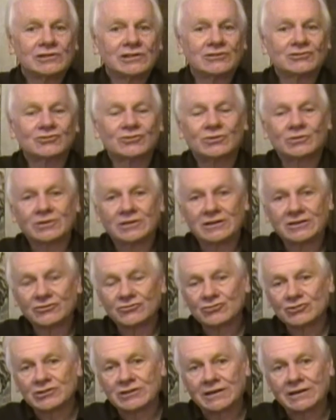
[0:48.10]
it's sort of
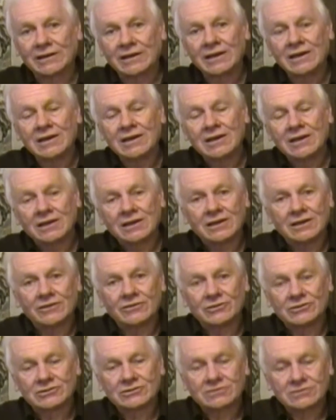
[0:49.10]
interesting.
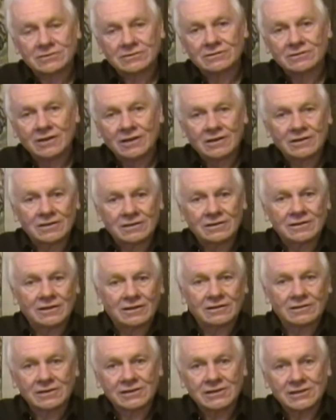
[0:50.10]
And there's
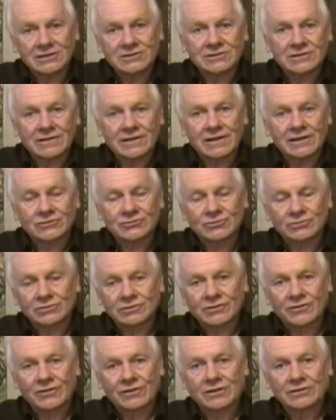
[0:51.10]
all kinds of that
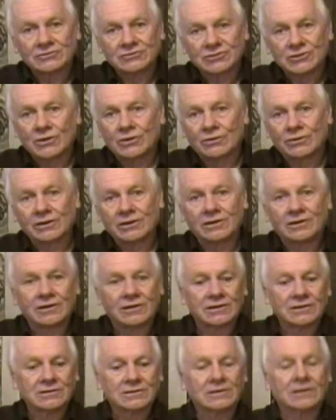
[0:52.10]
sort of things going
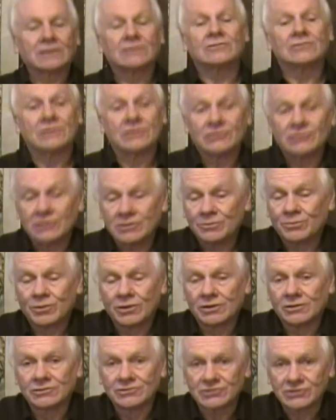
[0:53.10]
on. I see
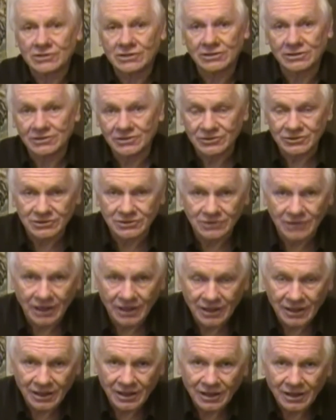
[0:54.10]
Pelosi is
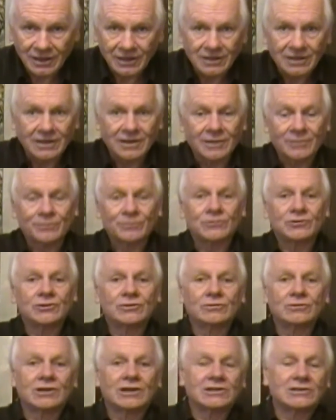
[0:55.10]
up
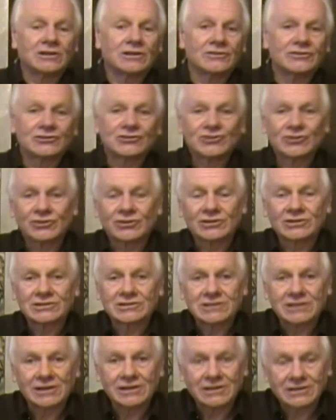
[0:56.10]
doing another
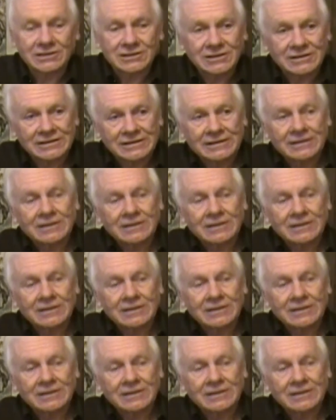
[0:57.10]
circus stunt.